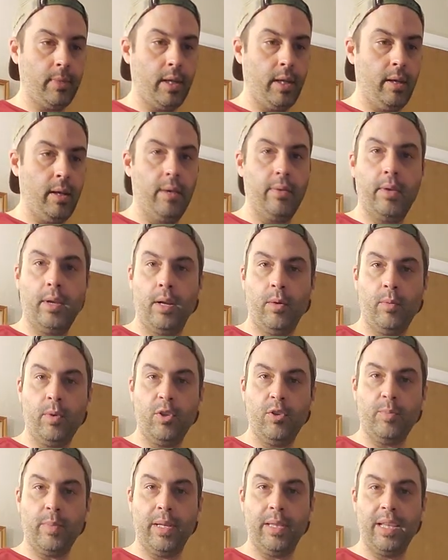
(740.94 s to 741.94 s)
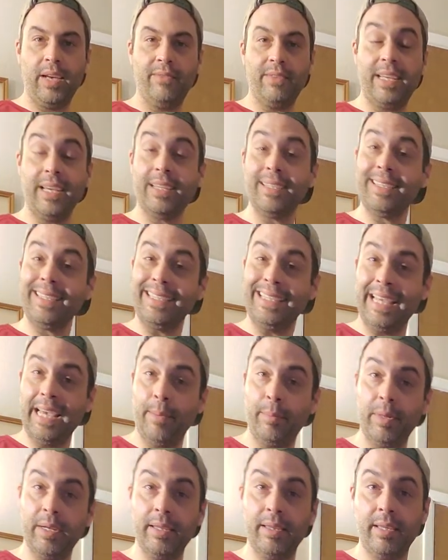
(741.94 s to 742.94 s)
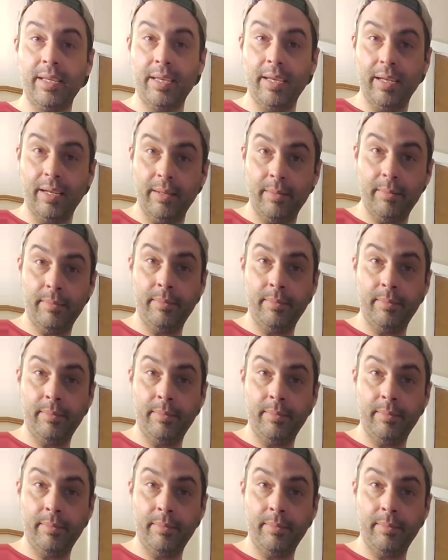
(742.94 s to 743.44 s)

And then I would use my left hand to dampen at the end